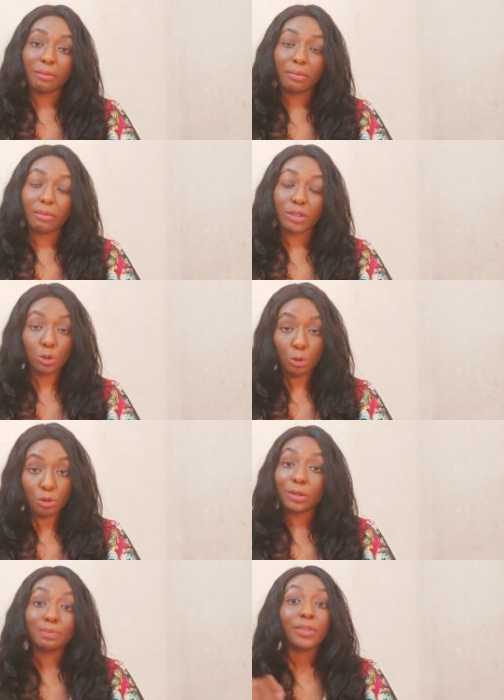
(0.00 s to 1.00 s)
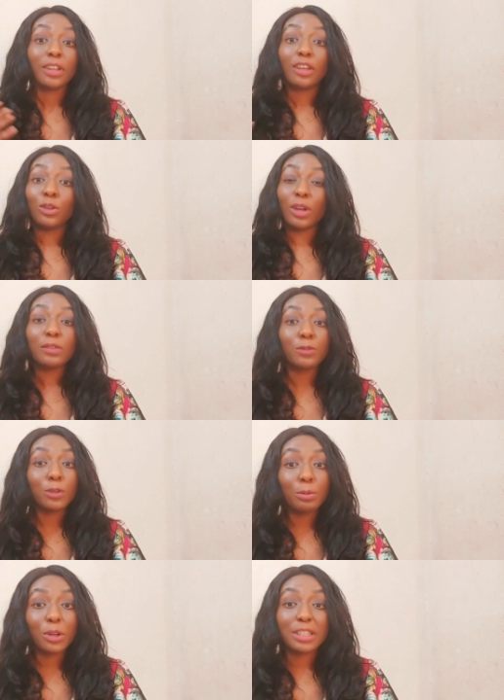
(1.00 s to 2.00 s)
story. You have to follow
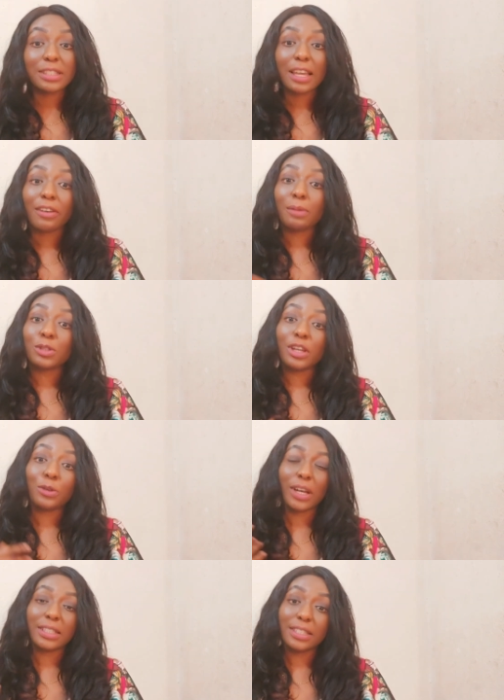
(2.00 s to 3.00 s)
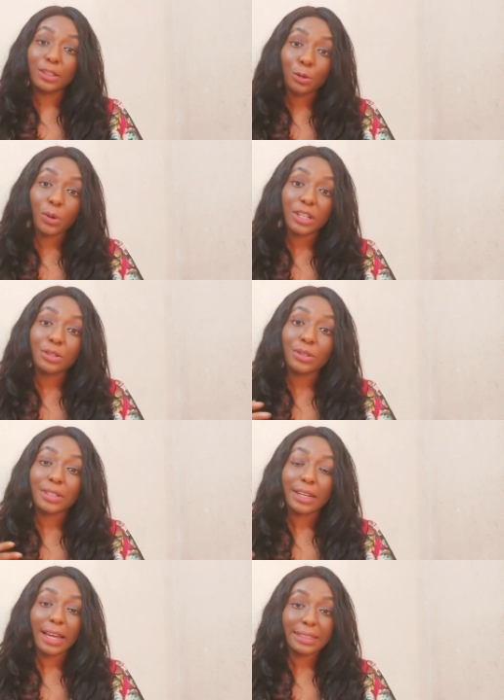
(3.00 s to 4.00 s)
me on Instagram so that you can see the questions
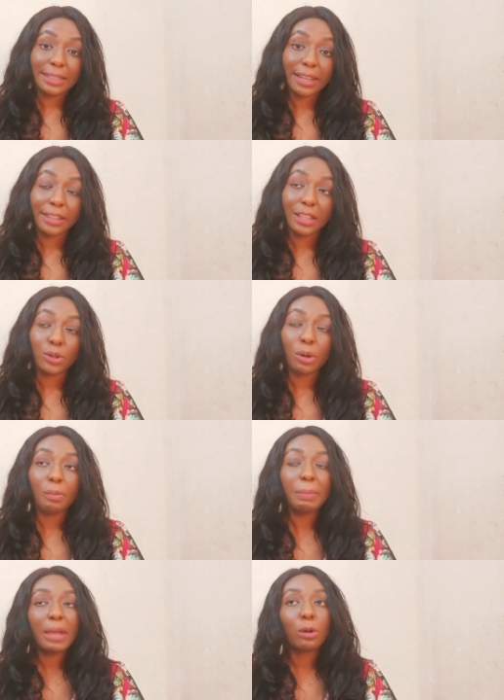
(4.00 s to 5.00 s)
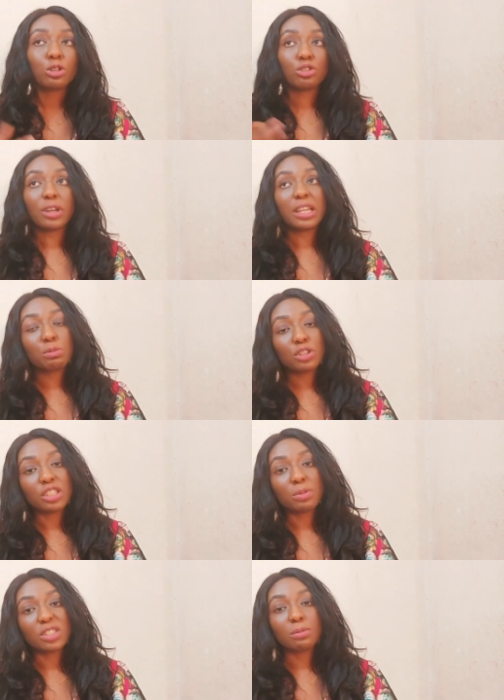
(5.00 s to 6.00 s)
and answer it as well. Maybe I'll try as much as
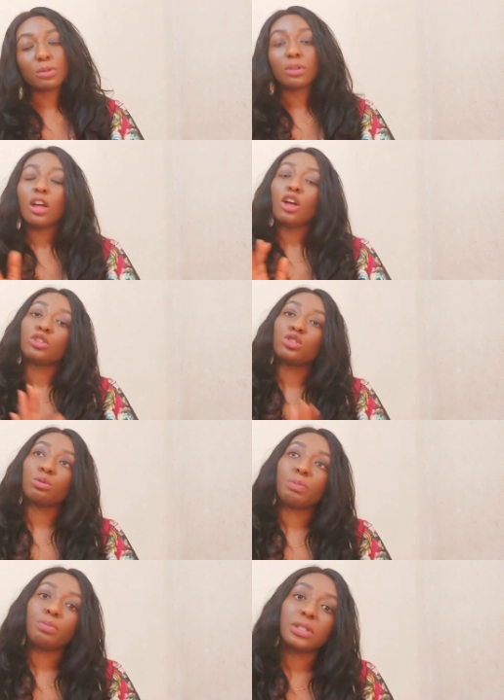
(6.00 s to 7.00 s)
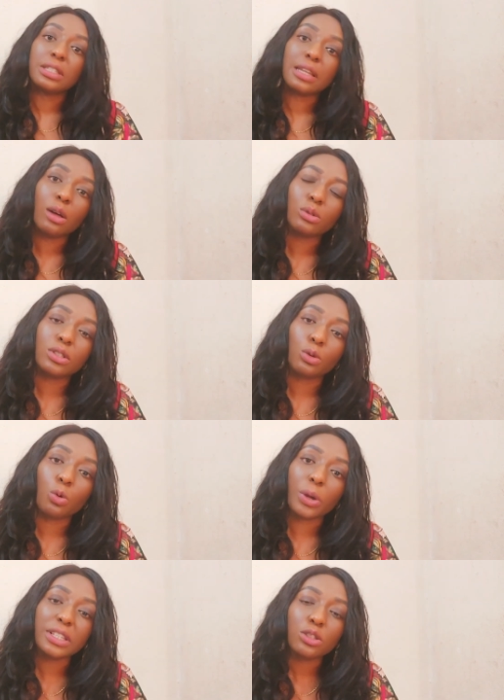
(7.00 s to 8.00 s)
possible to be putting out the
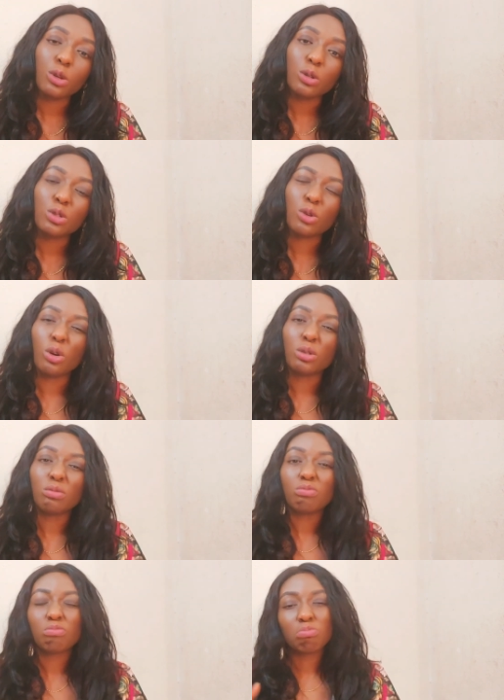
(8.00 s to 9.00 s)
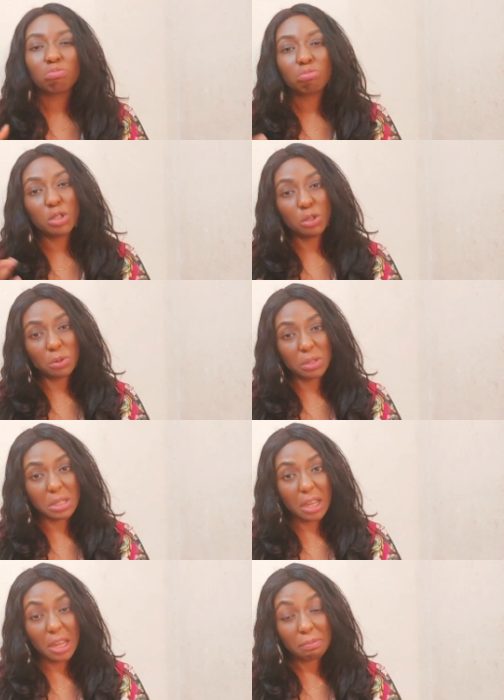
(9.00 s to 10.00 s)
questions on Tuesday